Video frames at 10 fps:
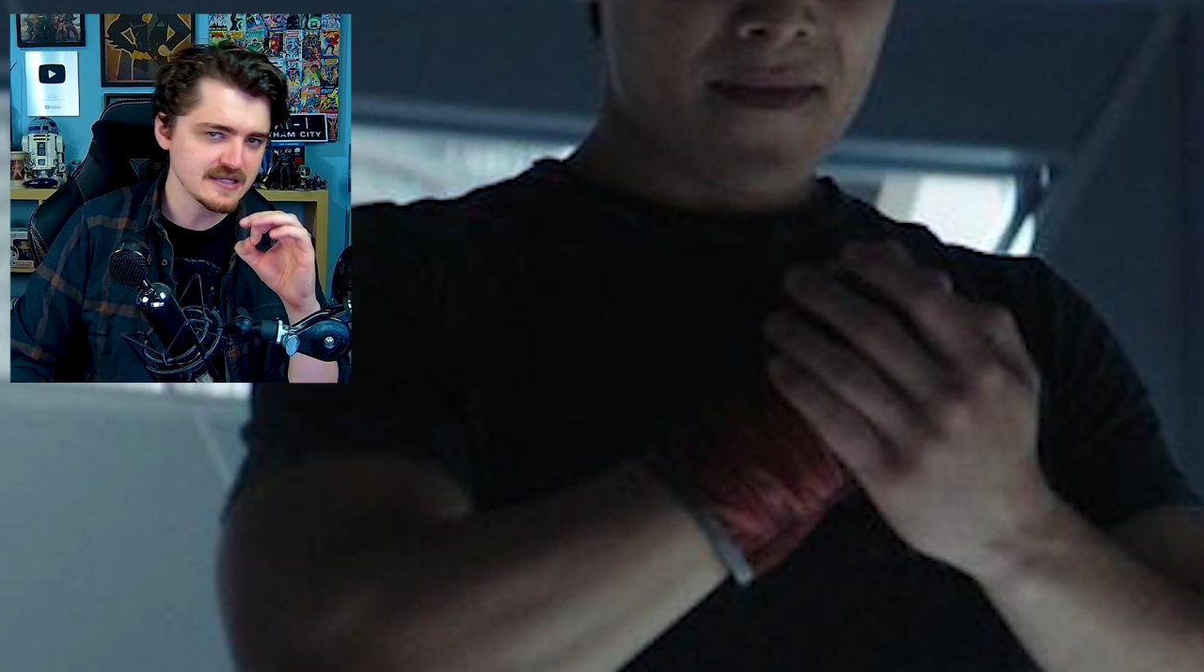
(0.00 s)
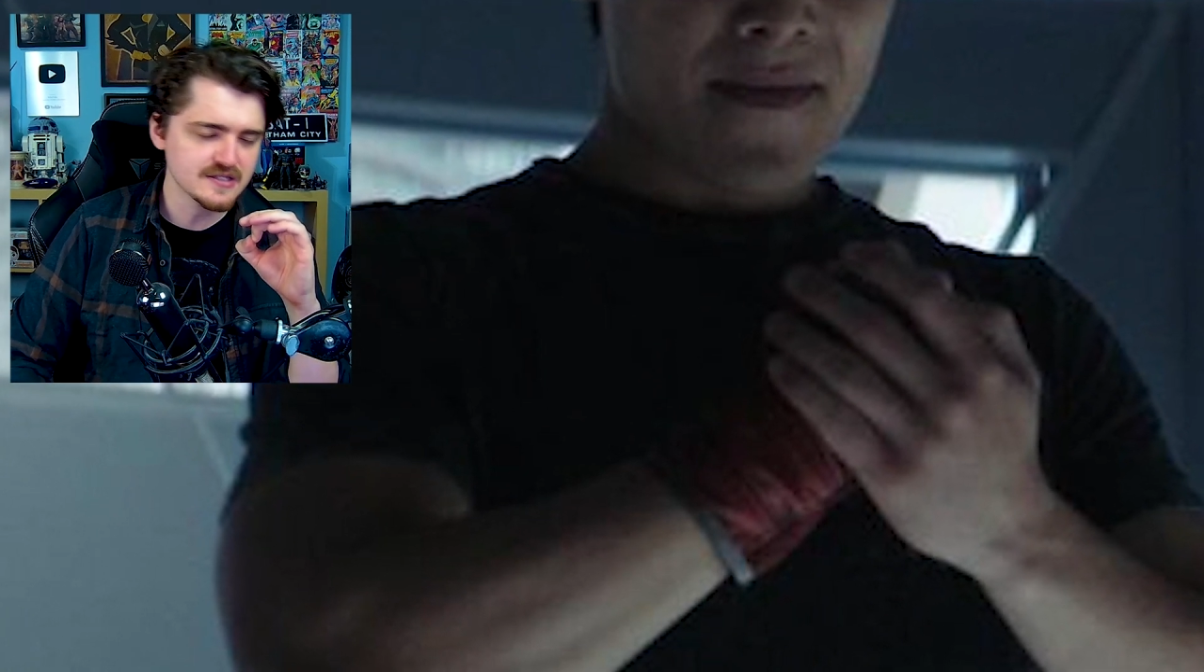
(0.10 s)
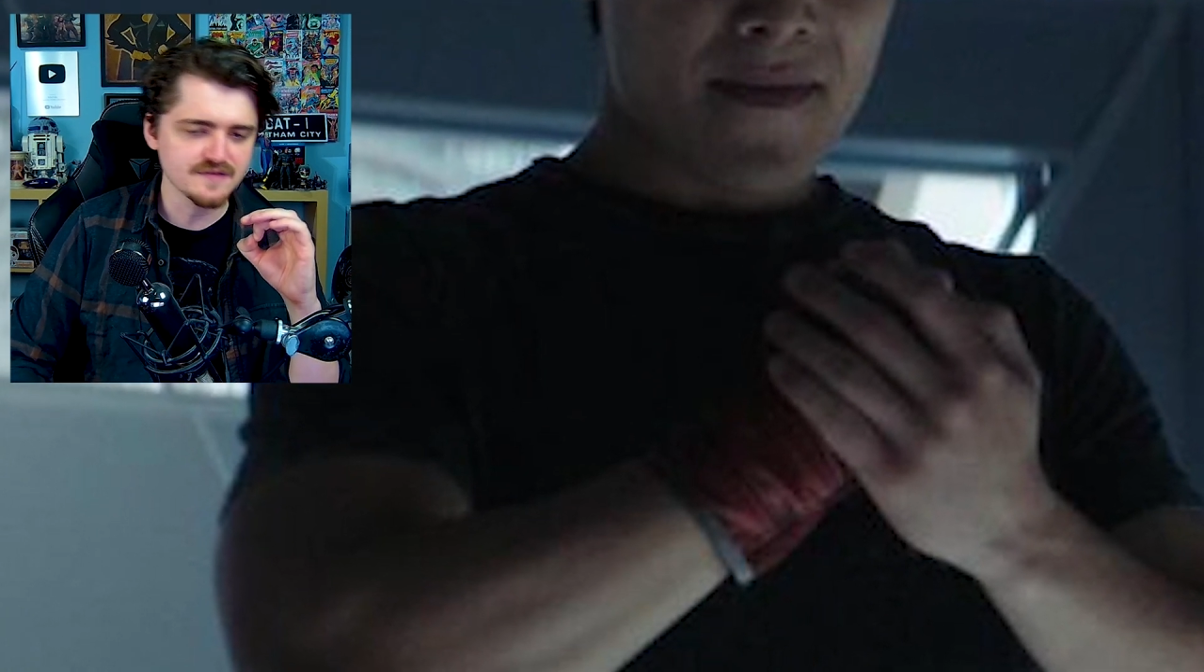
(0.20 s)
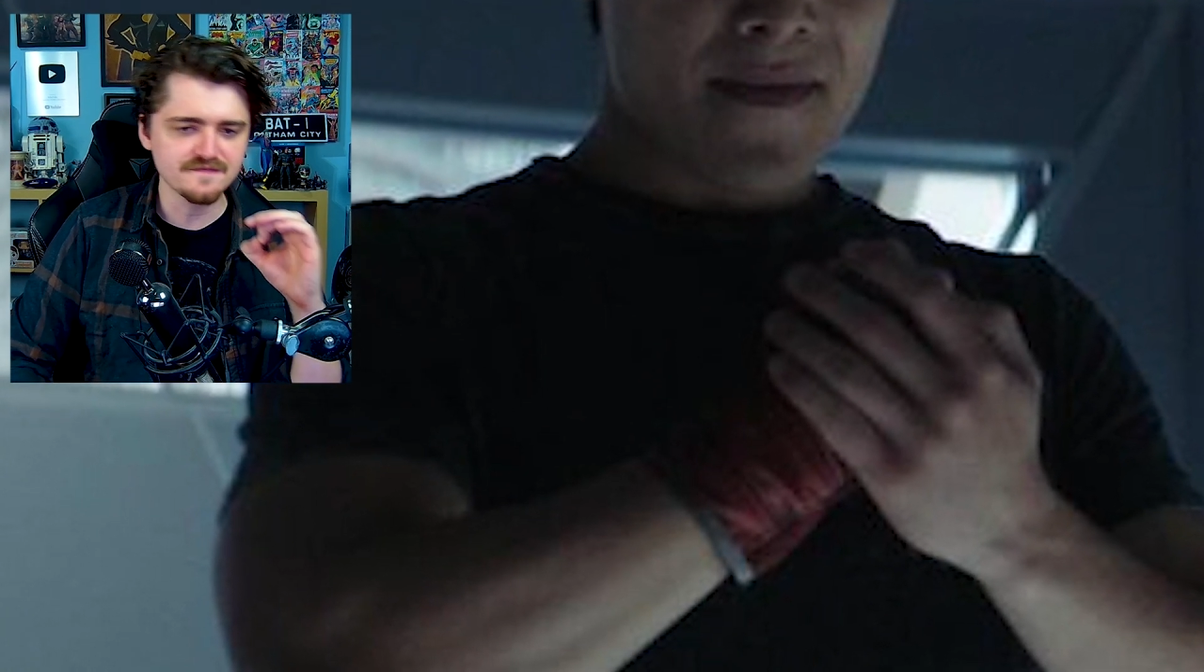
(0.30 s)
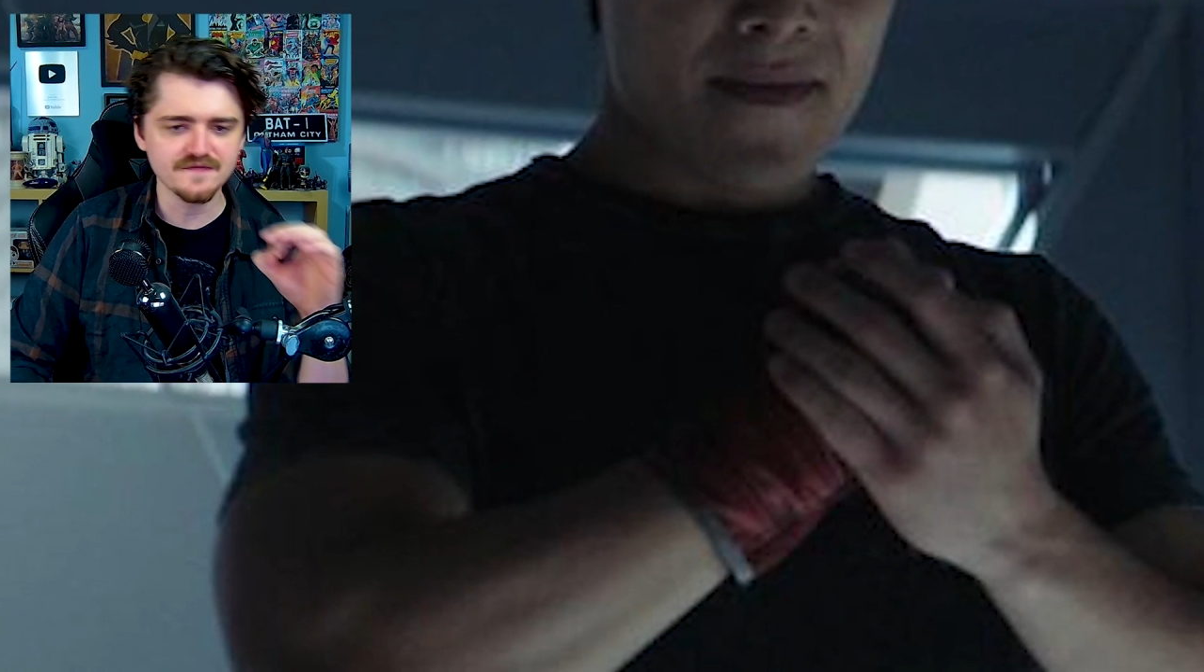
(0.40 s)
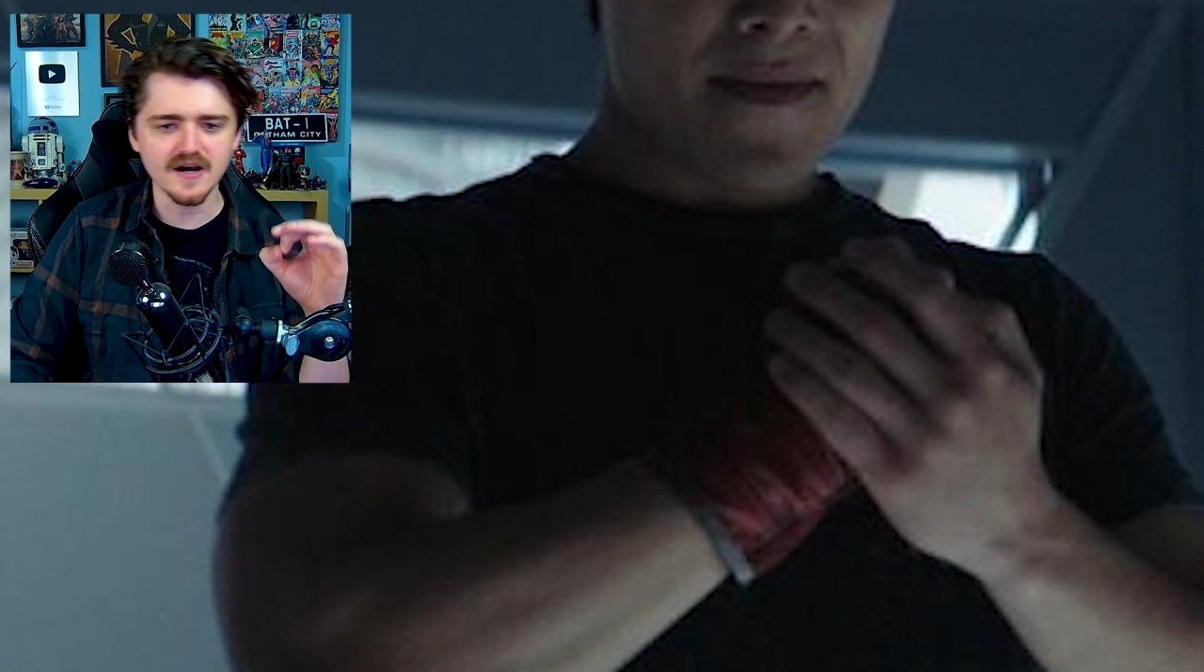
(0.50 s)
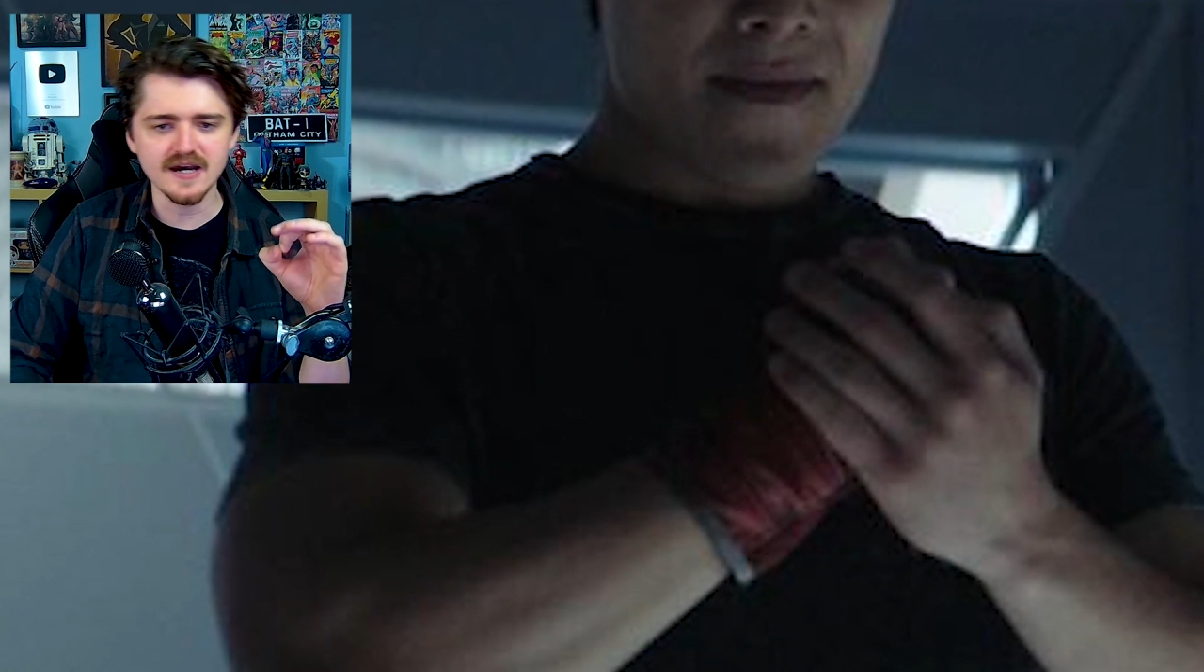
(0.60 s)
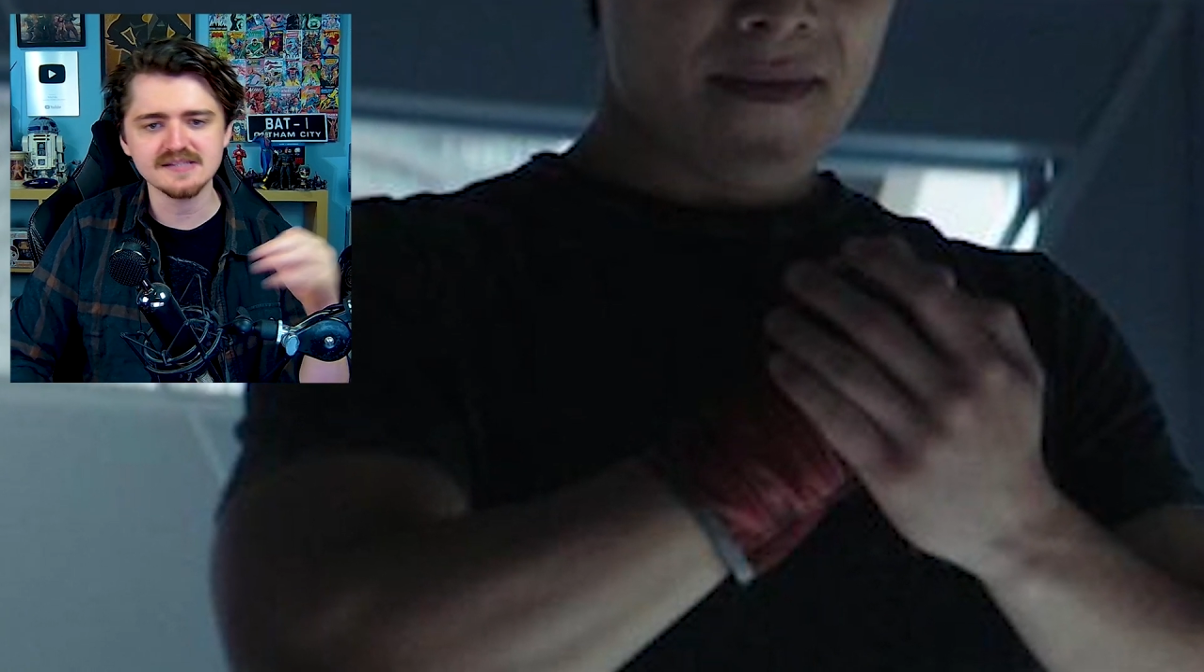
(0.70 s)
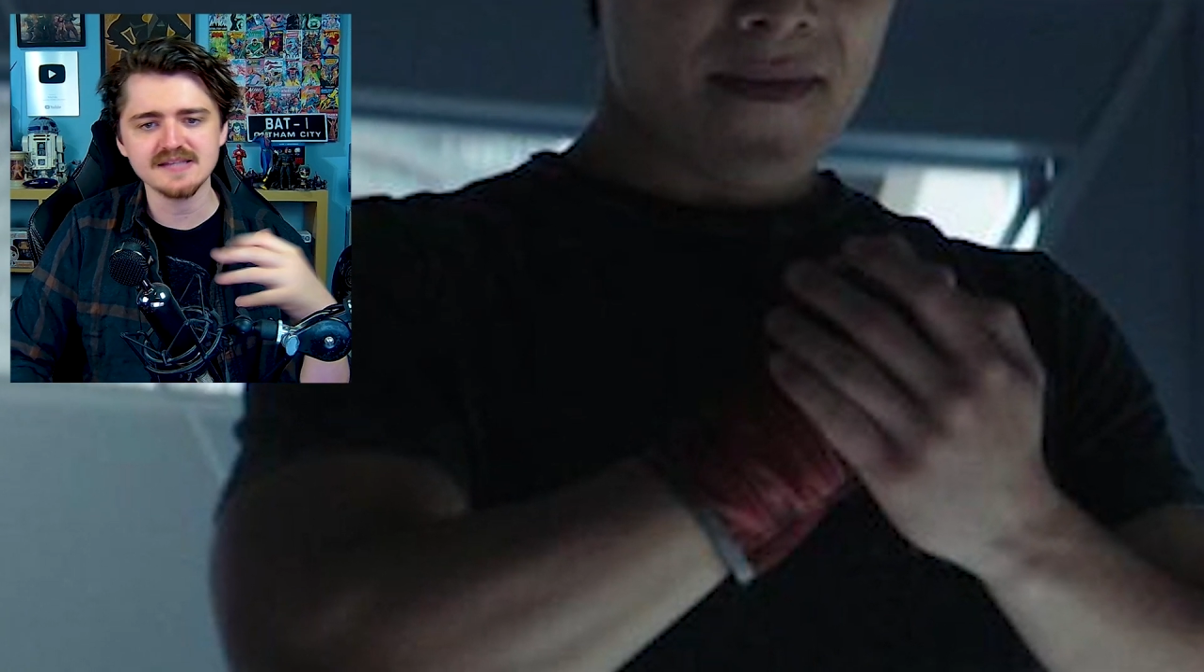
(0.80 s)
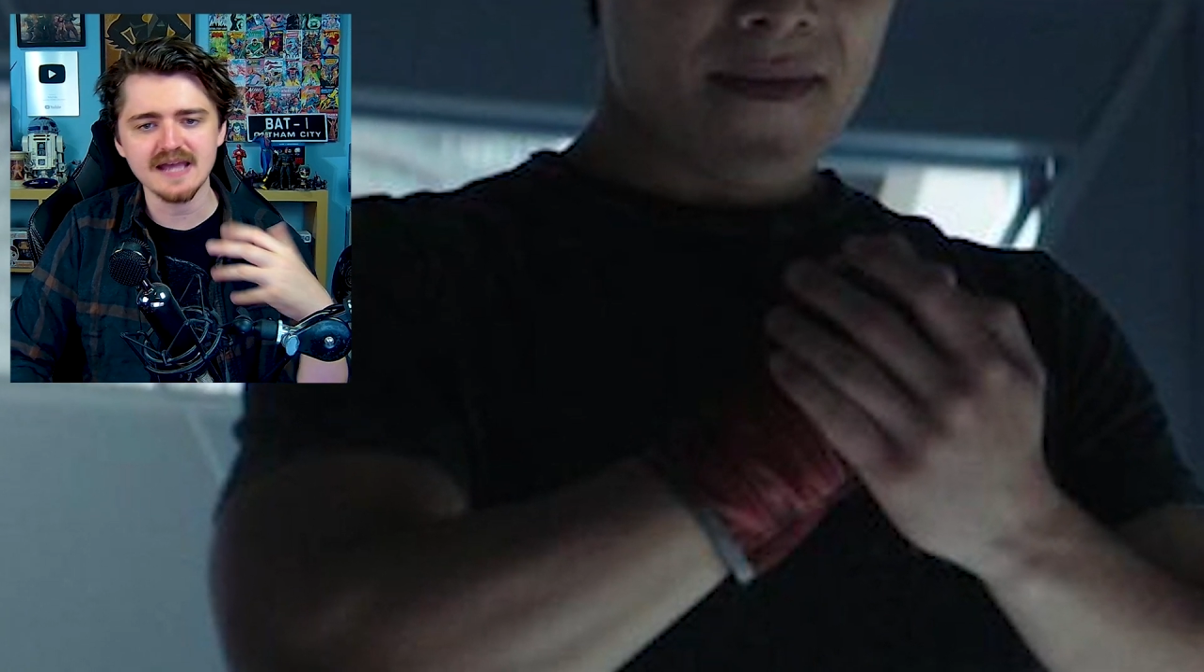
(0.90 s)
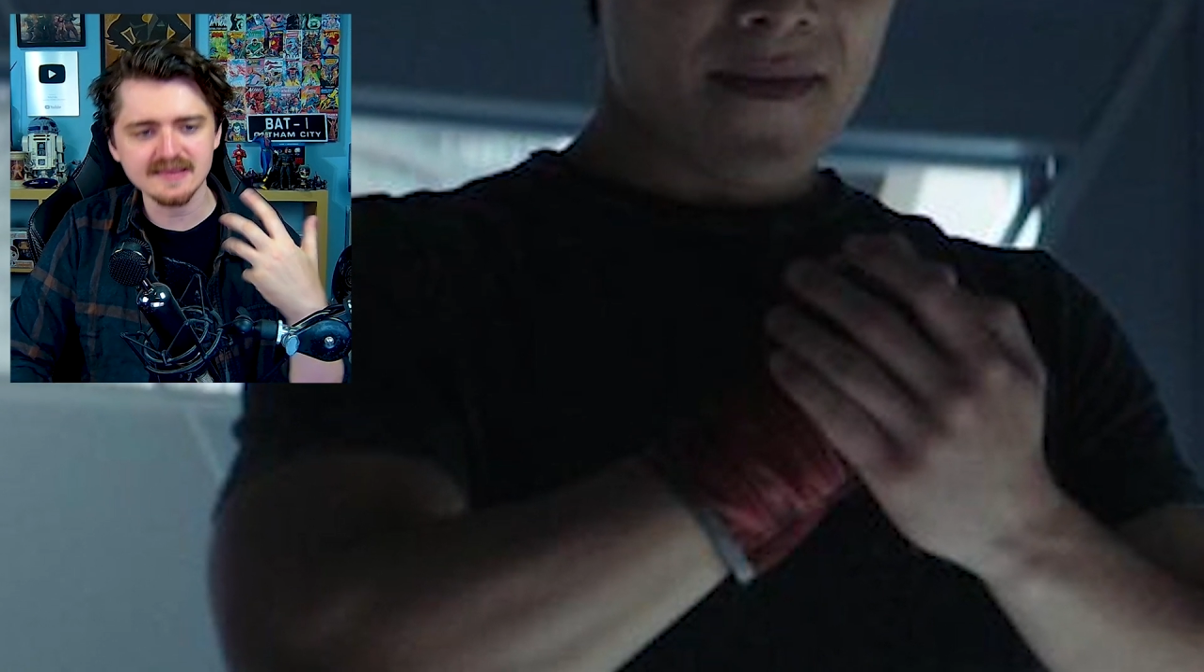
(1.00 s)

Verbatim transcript: device that